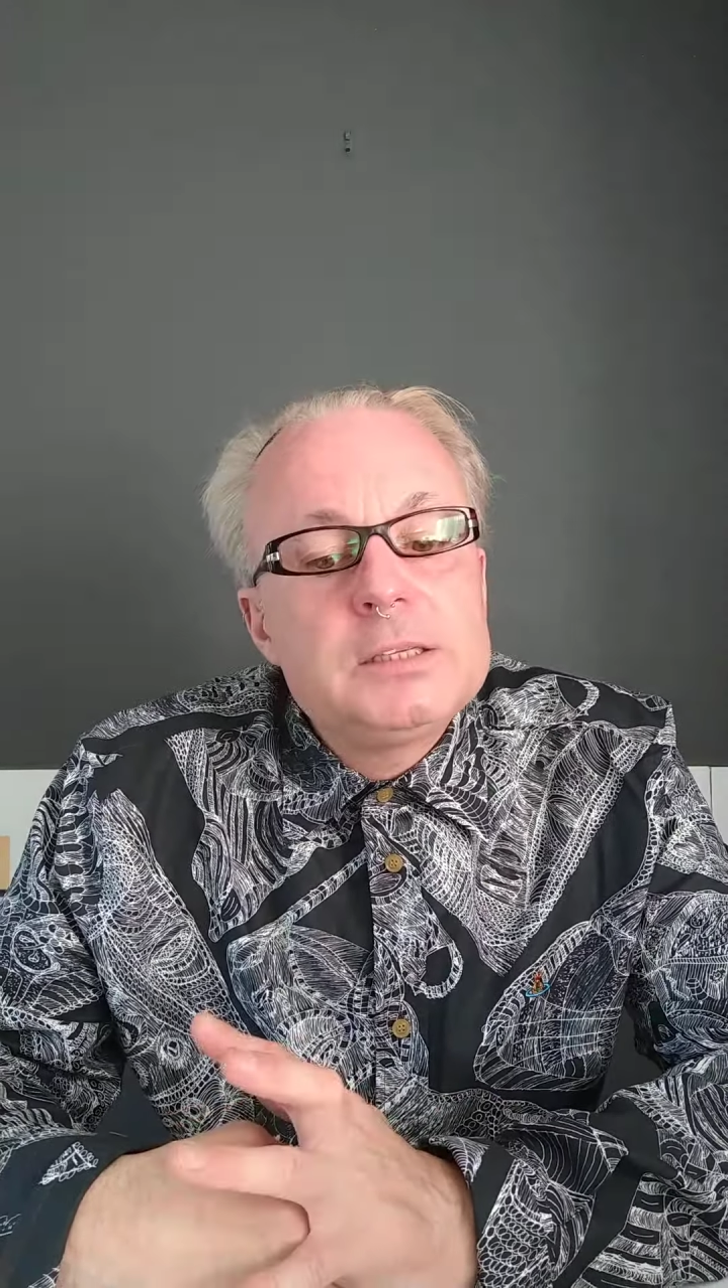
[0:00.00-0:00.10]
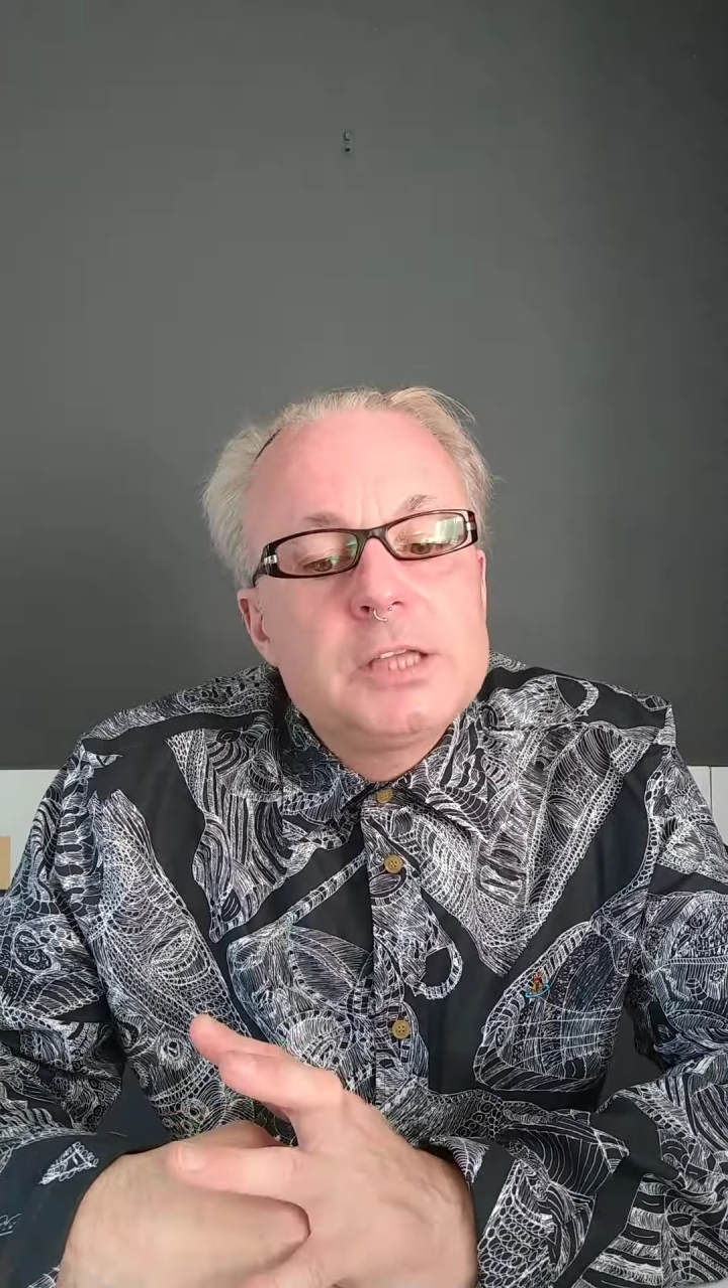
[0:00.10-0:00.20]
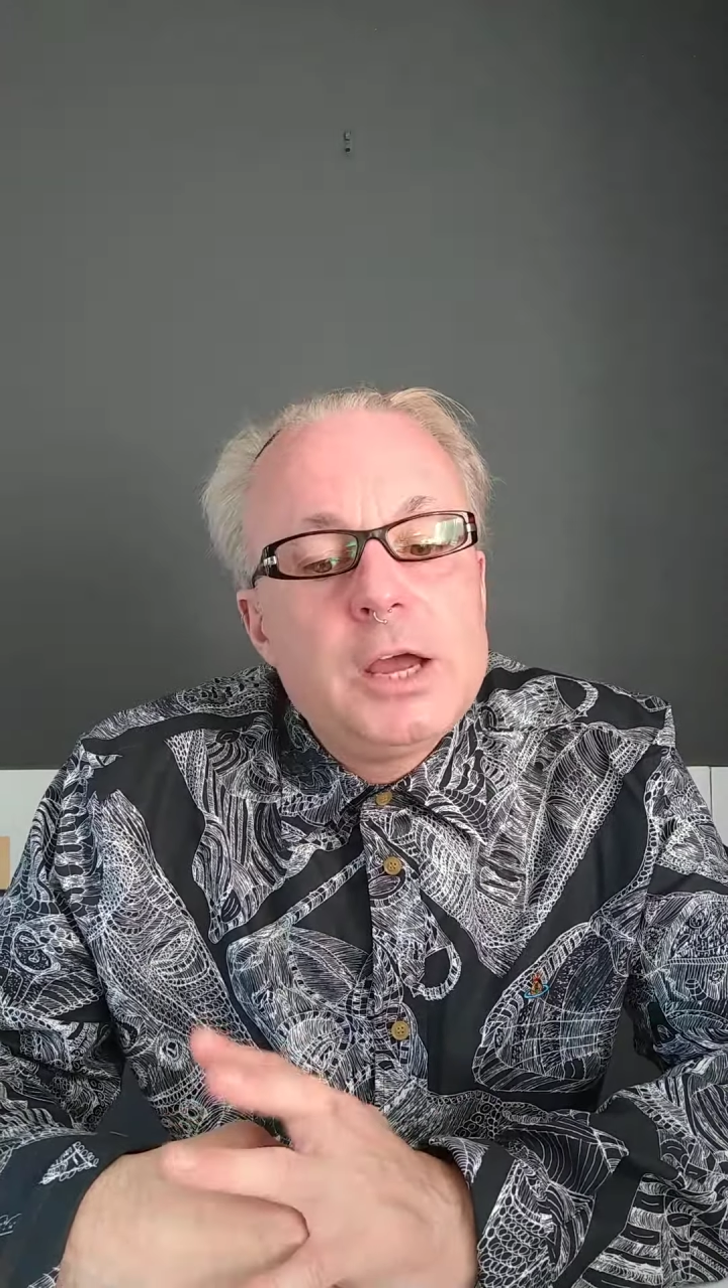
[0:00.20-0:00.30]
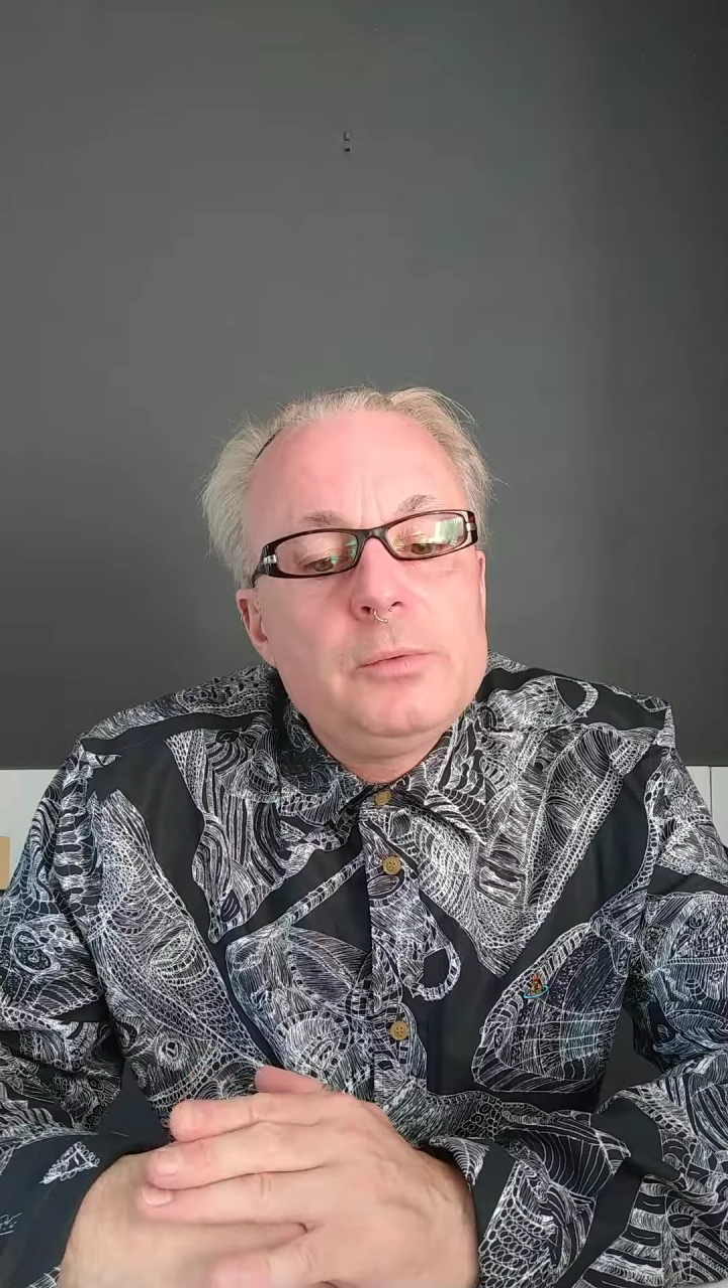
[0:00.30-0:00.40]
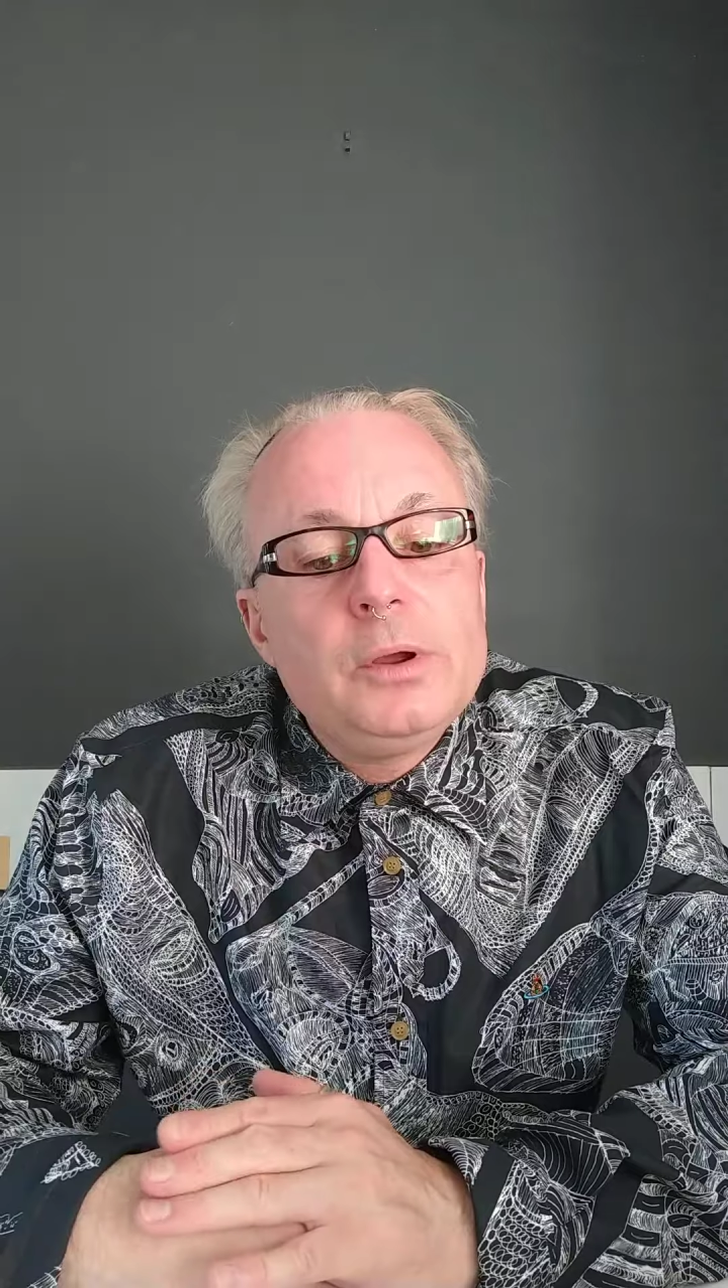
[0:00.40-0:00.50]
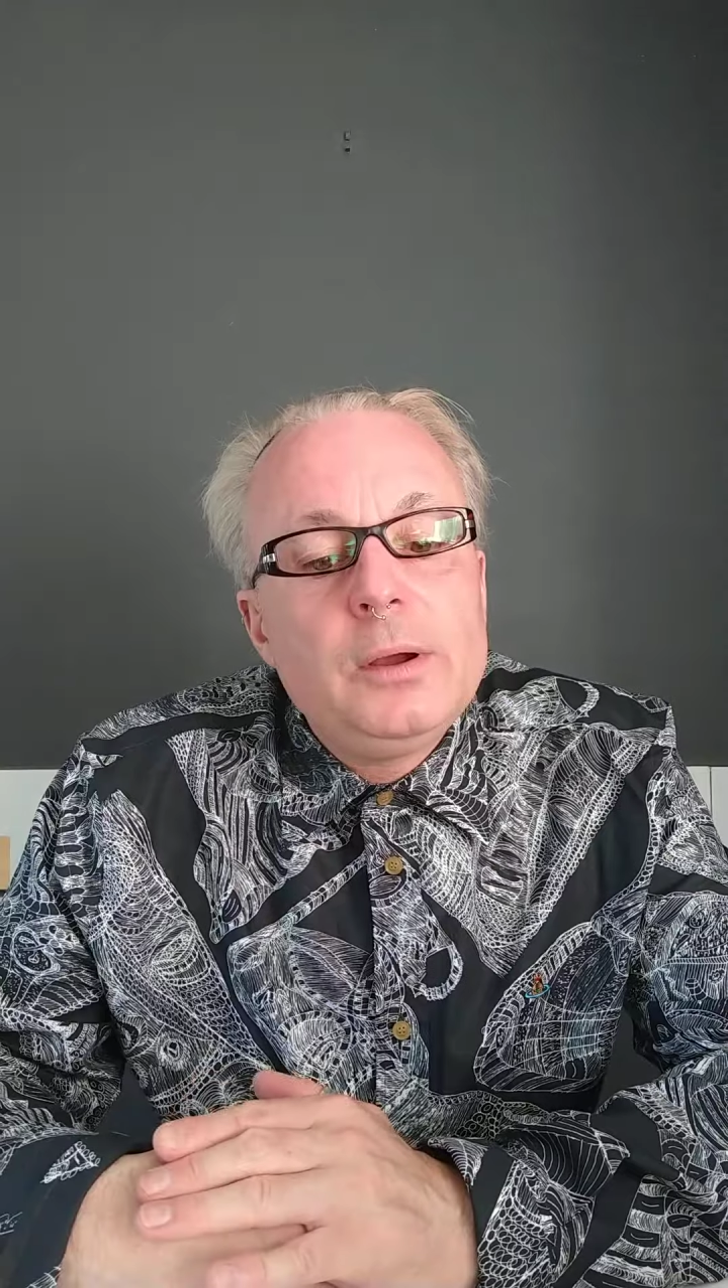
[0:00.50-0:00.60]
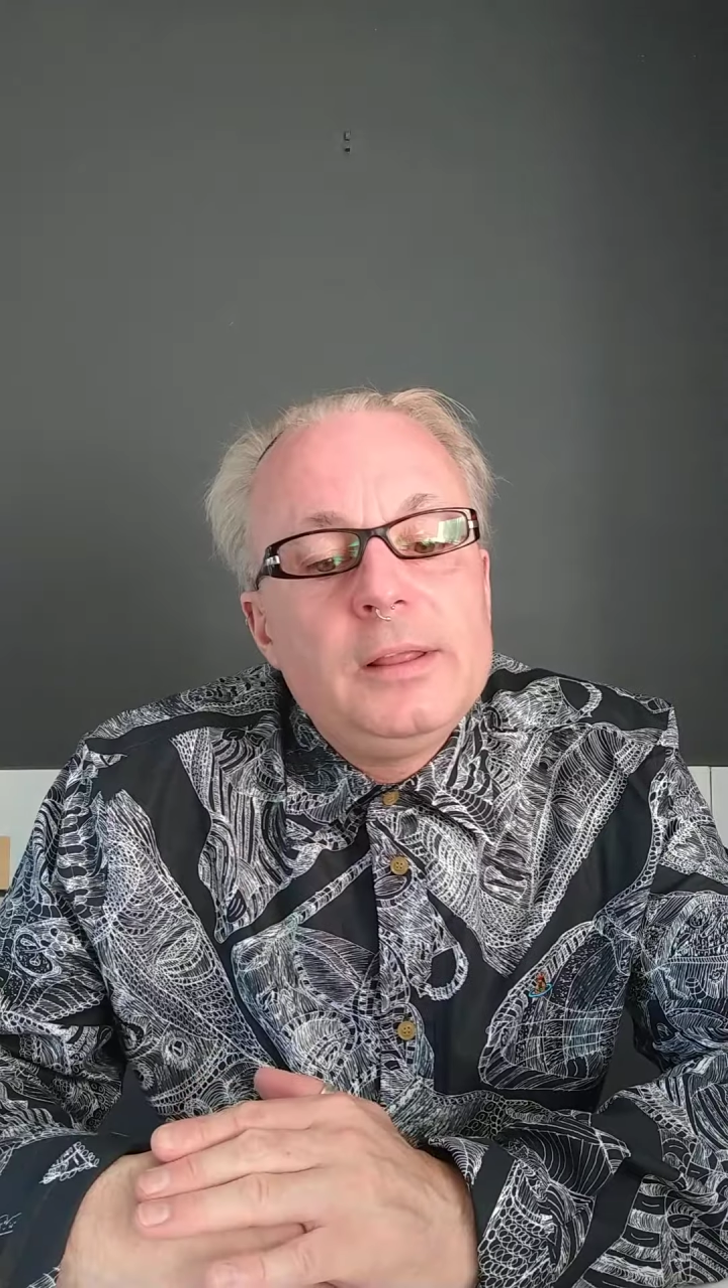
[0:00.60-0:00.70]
so